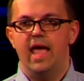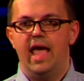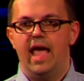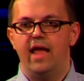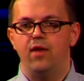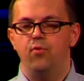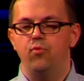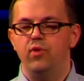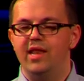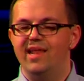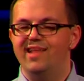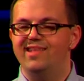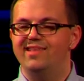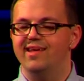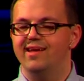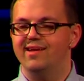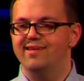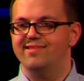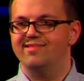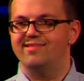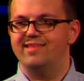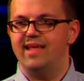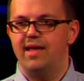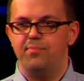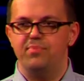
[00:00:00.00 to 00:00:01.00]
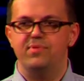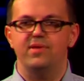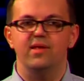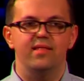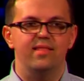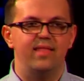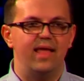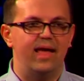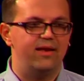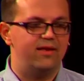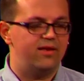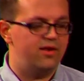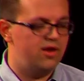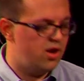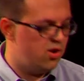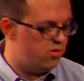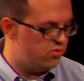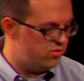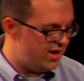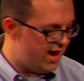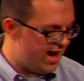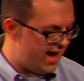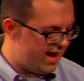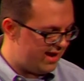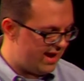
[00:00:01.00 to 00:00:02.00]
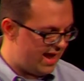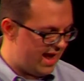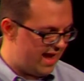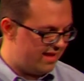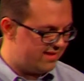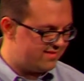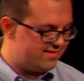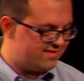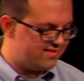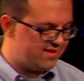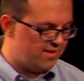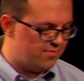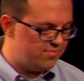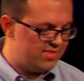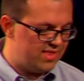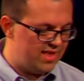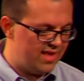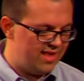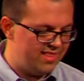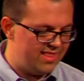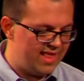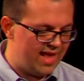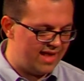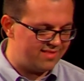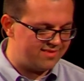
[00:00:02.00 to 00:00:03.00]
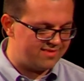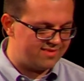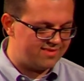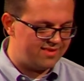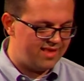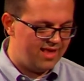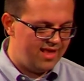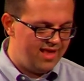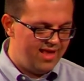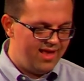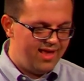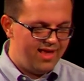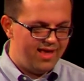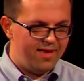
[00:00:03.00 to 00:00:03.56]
And we need to accept that no, not as something that's